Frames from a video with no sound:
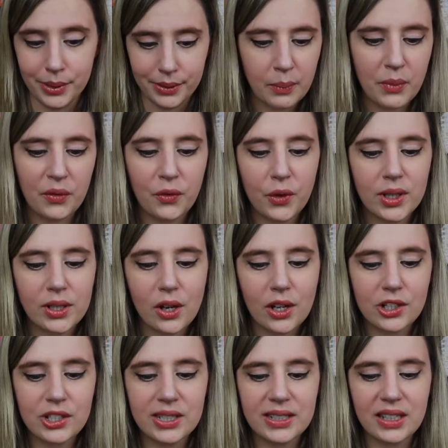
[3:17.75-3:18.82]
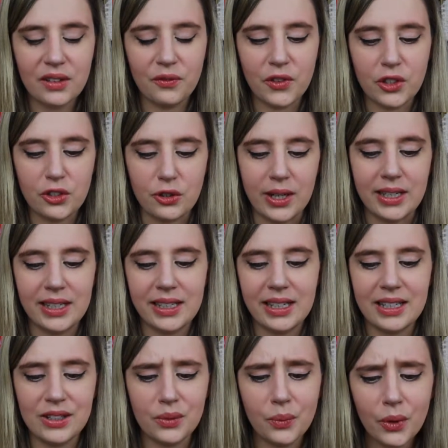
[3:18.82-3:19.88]
Before long, she's infiltrated
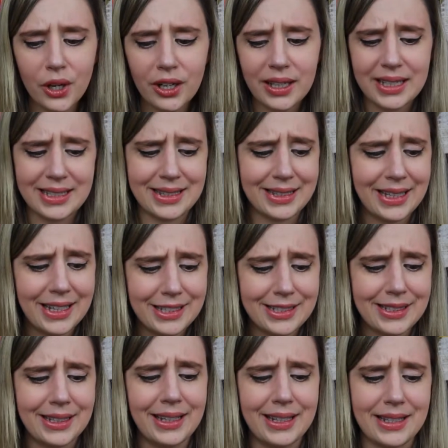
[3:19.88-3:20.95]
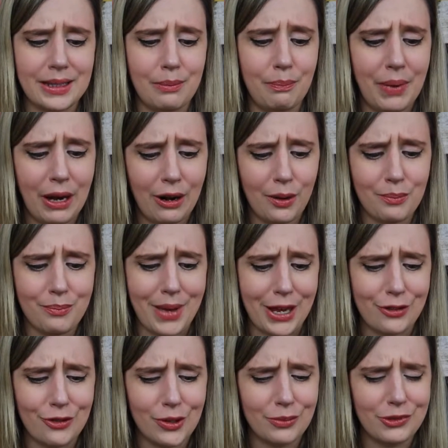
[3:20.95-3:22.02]
his work, his kitchen, his spare
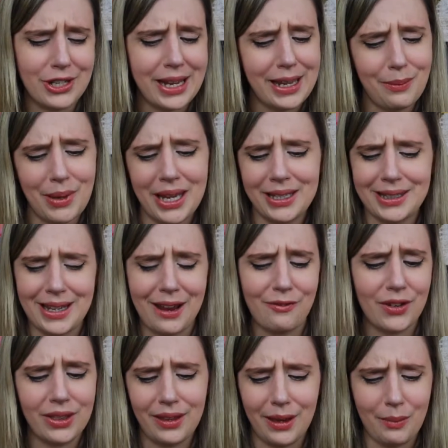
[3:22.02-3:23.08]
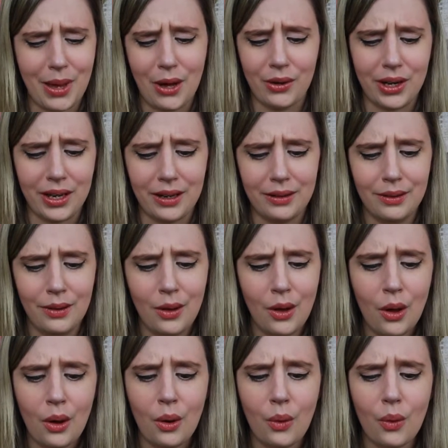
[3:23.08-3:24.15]
bedroom. Jacob hates everything about it.
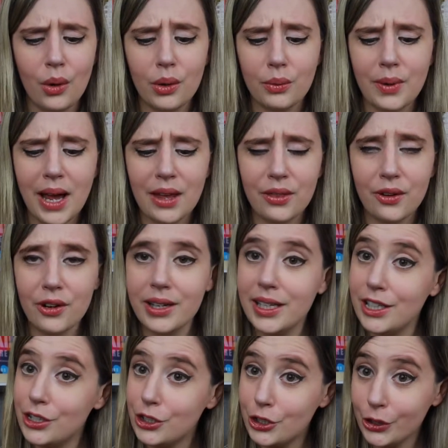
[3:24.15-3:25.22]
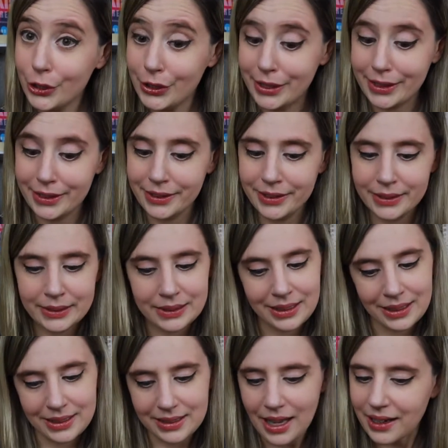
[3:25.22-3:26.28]
Or rather, he should.
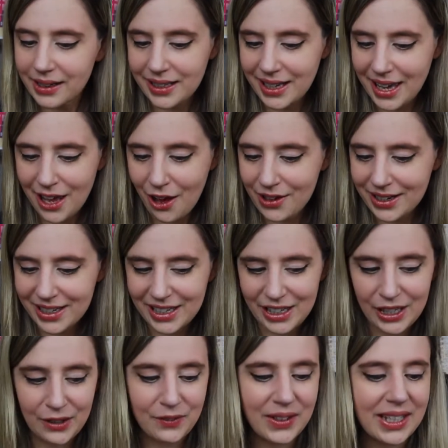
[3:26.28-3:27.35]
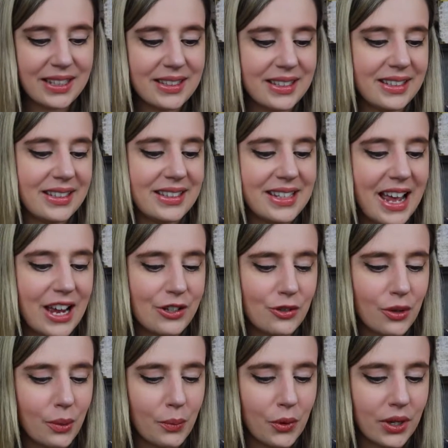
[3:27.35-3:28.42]
Sunny, chaotic Eve is his
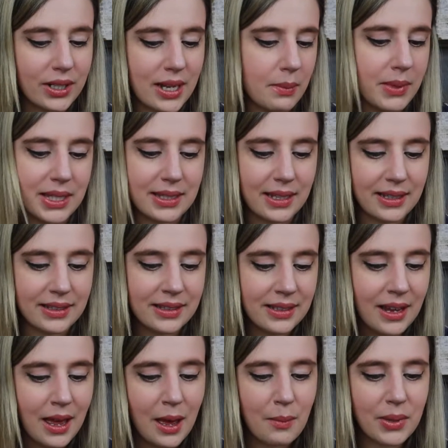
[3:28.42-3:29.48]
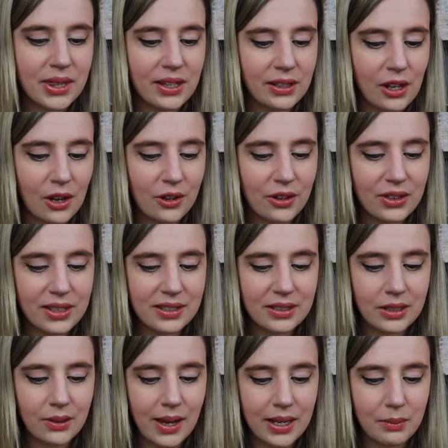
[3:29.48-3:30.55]
natural-born nemesis, but the longer these
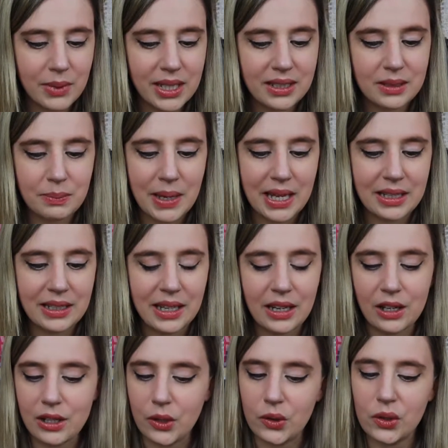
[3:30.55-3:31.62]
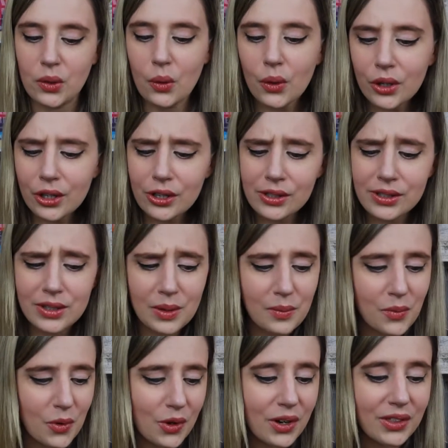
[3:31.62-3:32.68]
two enemies spend in close quarters, the
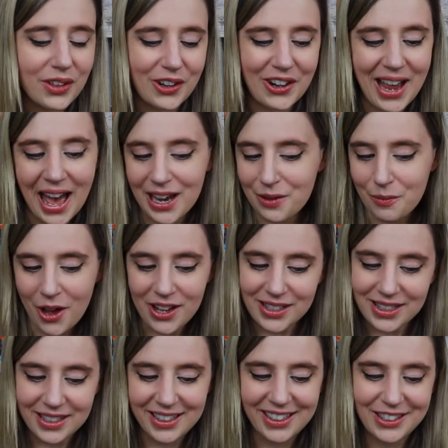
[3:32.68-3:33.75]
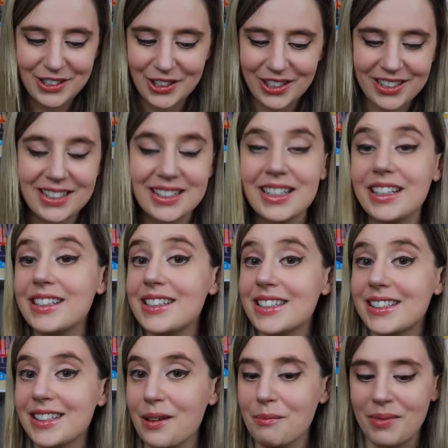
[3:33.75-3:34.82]
more their animosity turns into
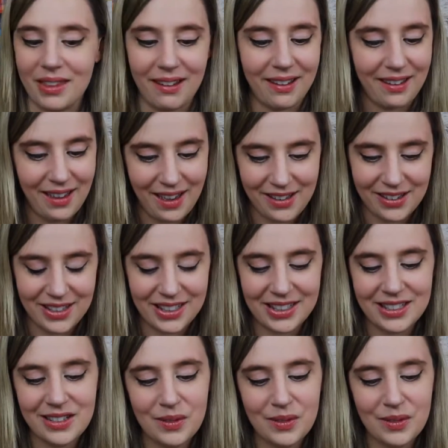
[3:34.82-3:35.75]
something else.